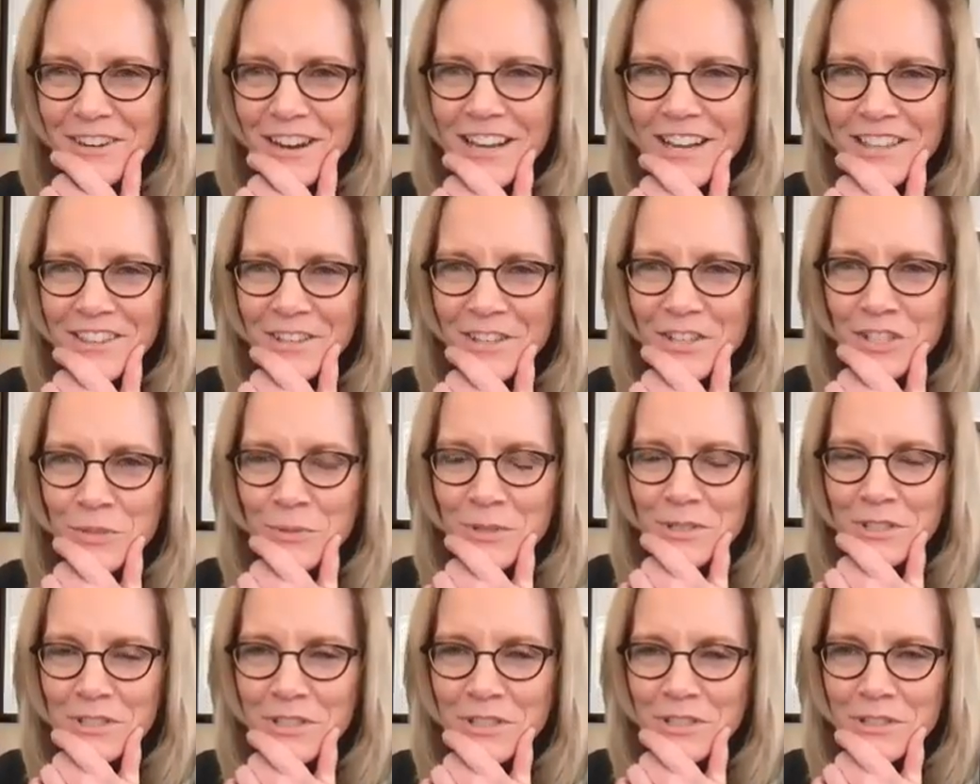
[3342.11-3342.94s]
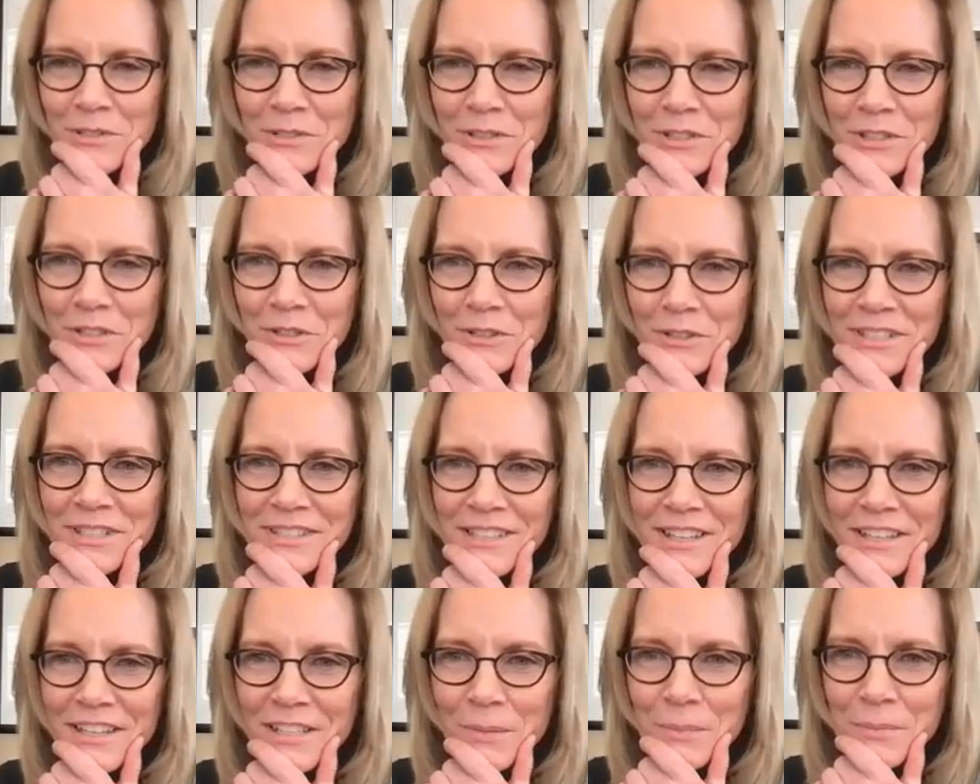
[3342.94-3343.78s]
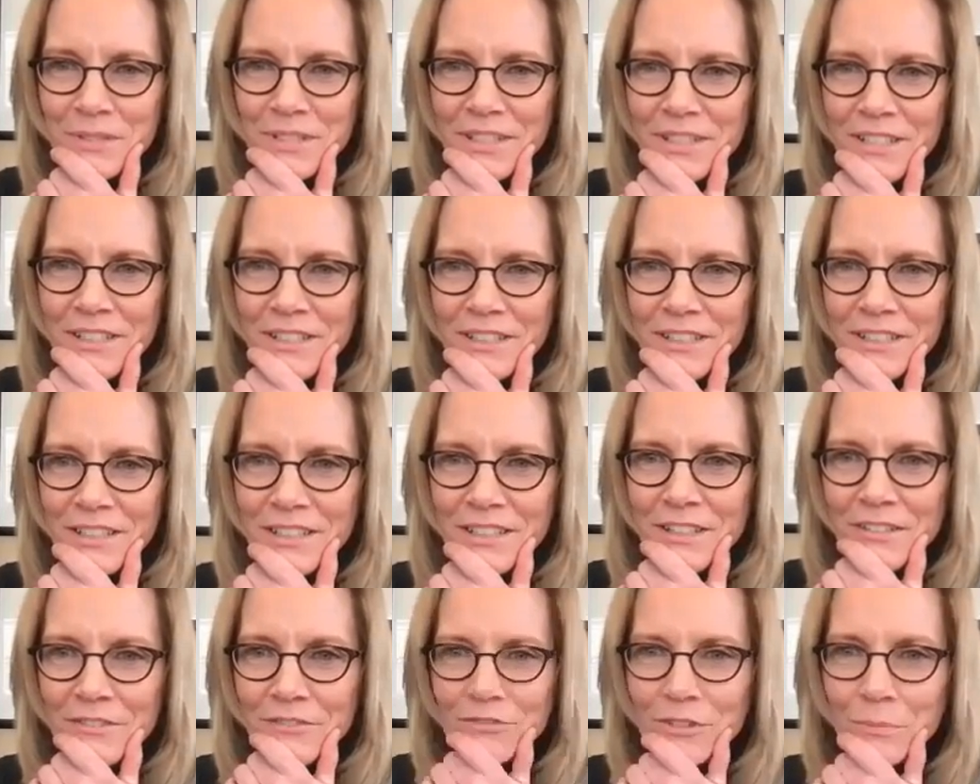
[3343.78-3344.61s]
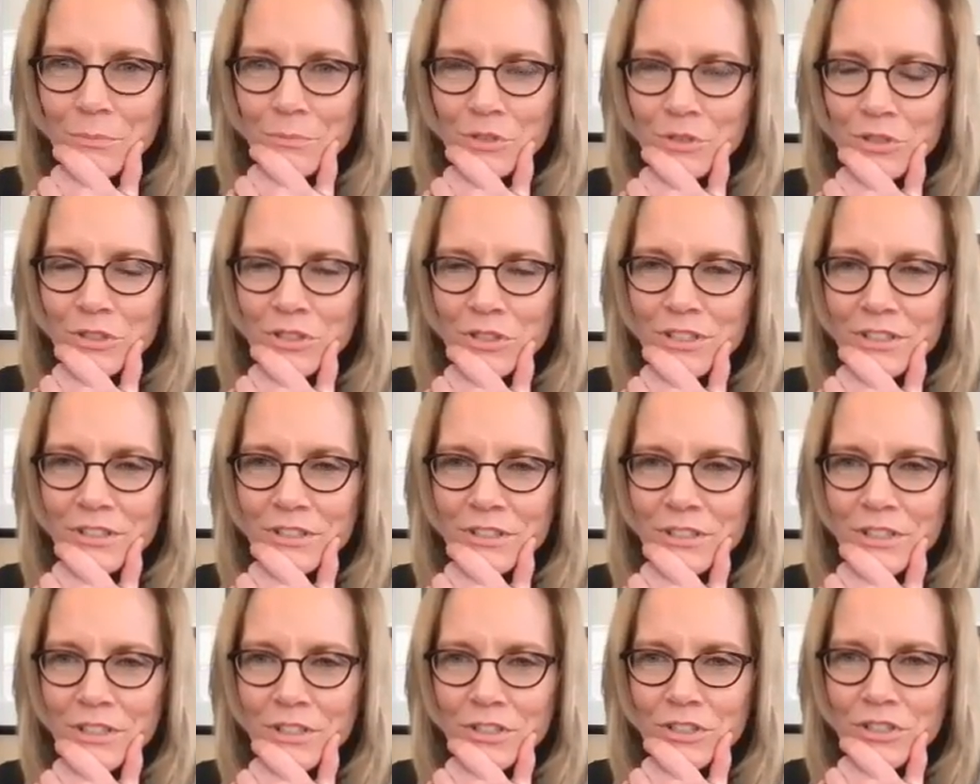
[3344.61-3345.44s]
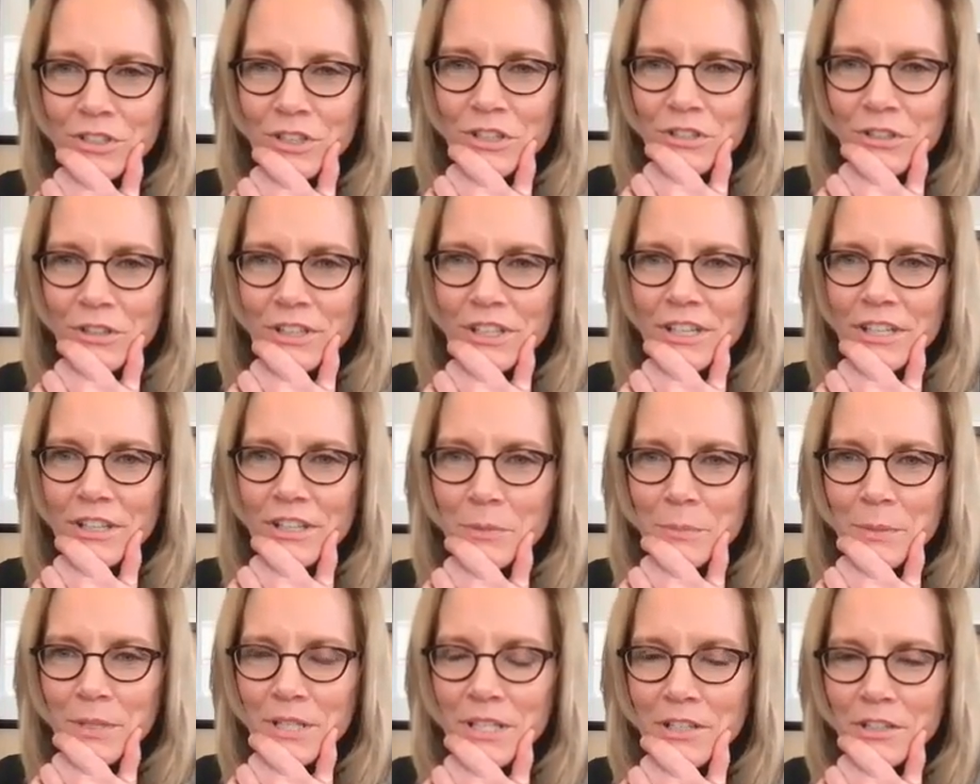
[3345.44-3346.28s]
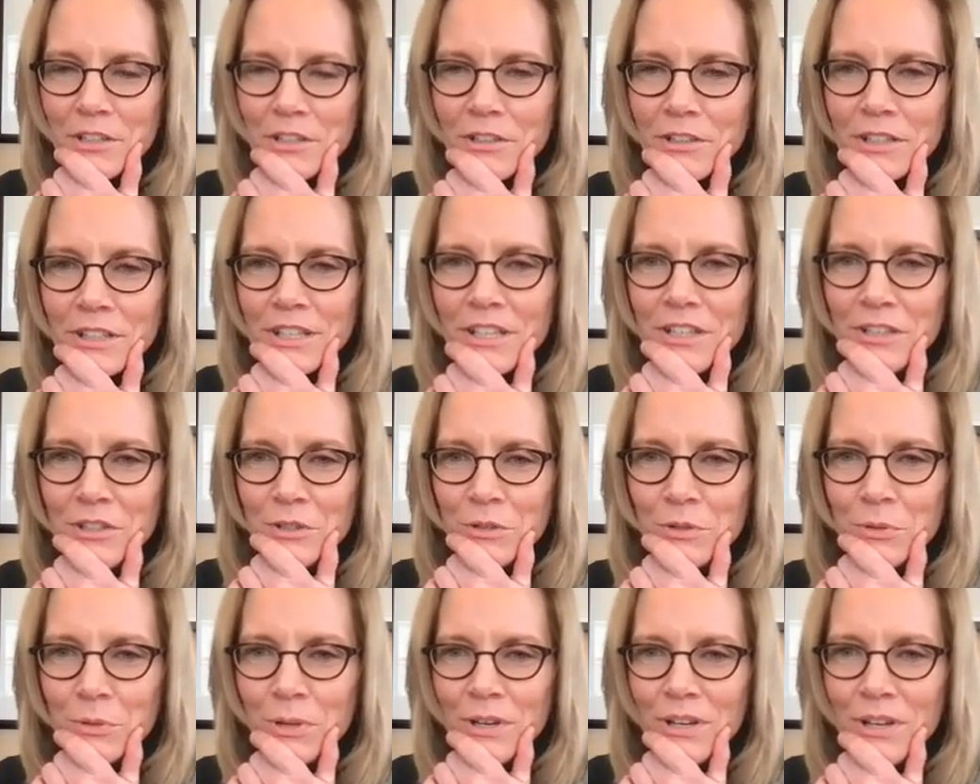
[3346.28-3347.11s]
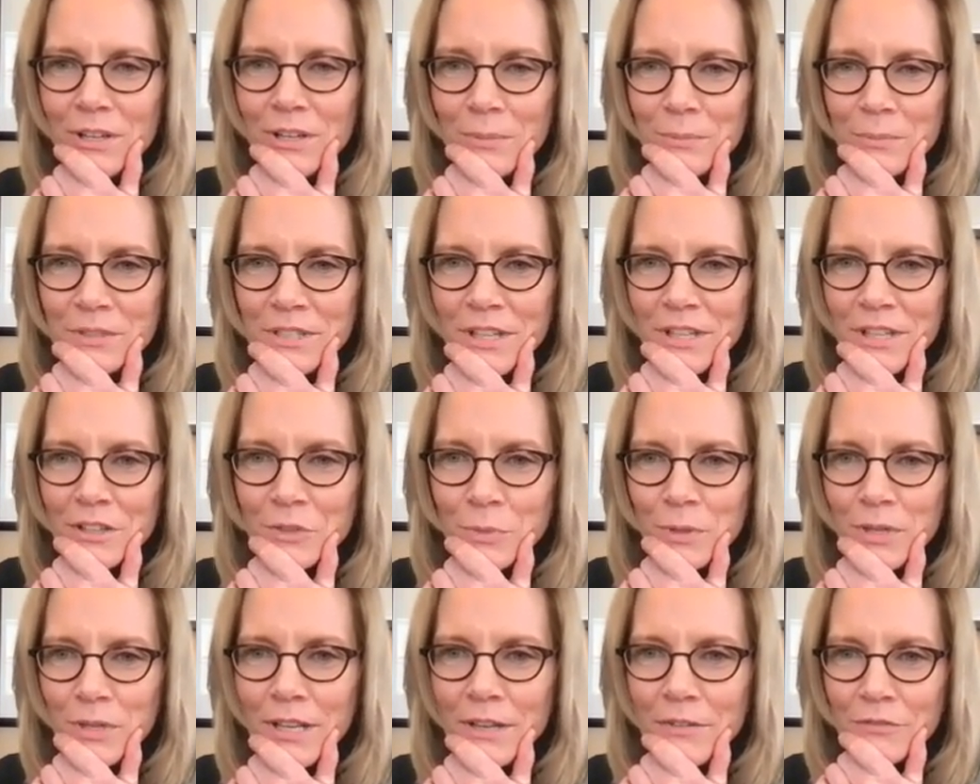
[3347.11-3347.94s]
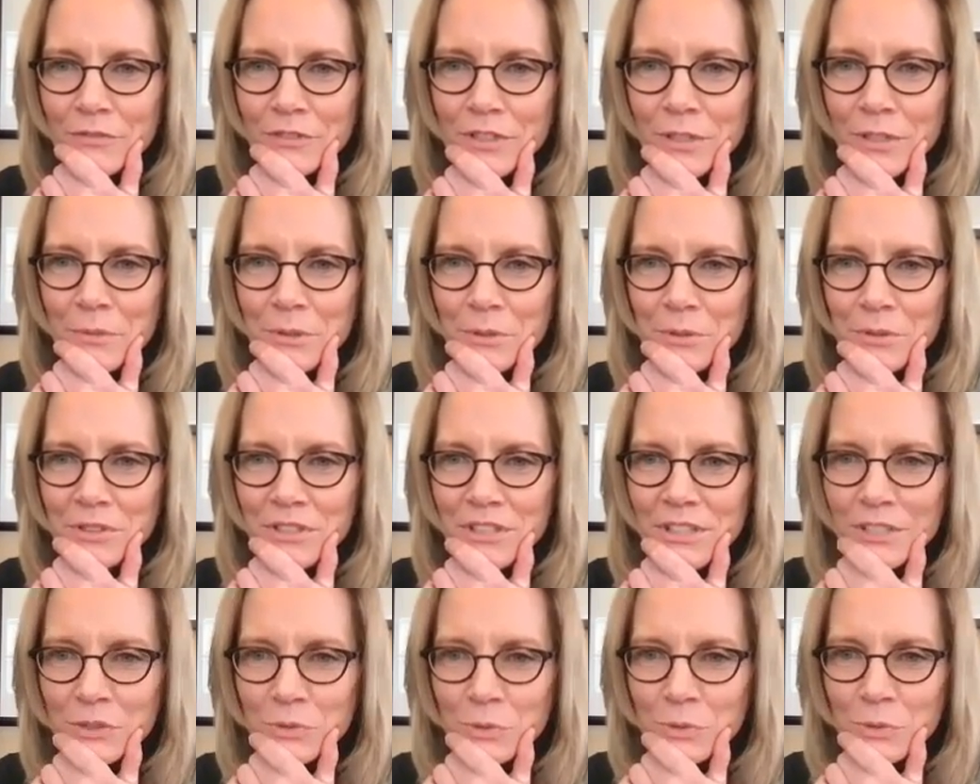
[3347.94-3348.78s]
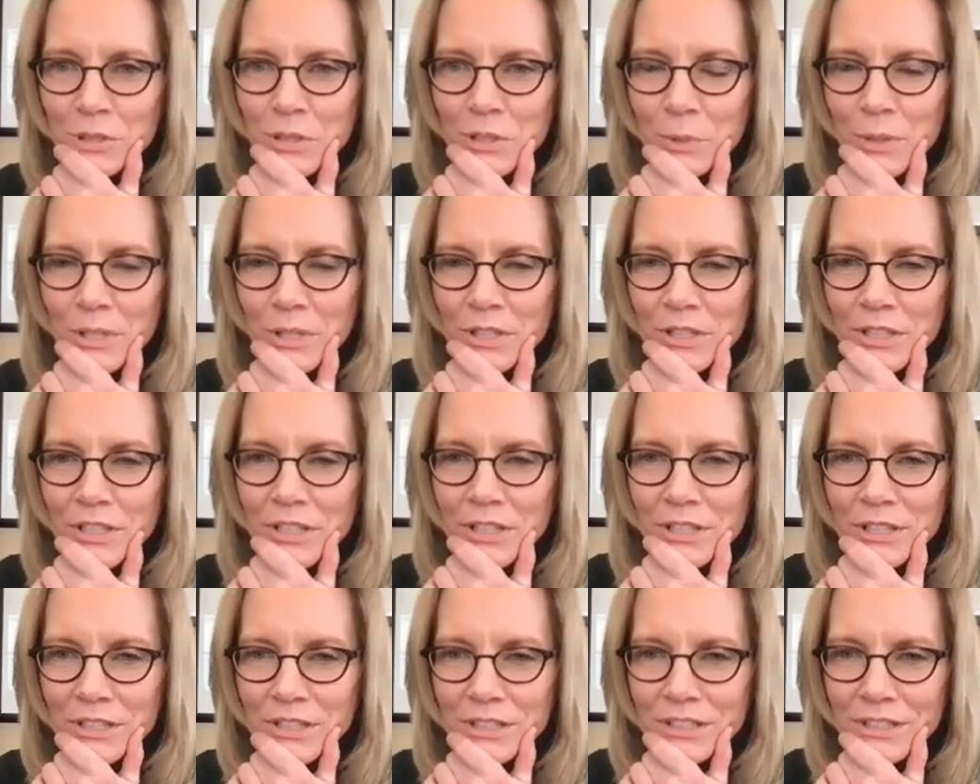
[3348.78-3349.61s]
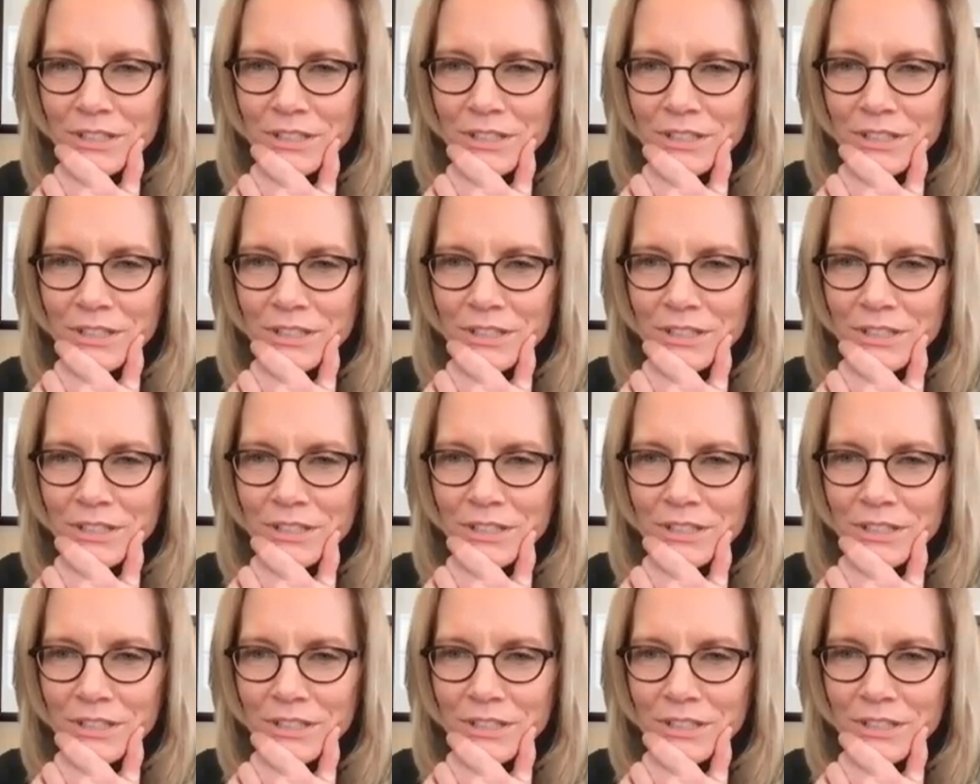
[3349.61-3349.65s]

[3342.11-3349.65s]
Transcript: I thought you would know. 30-second update from Sean. Sean, you're killing me here. Can you tell us what FWC is really quickly?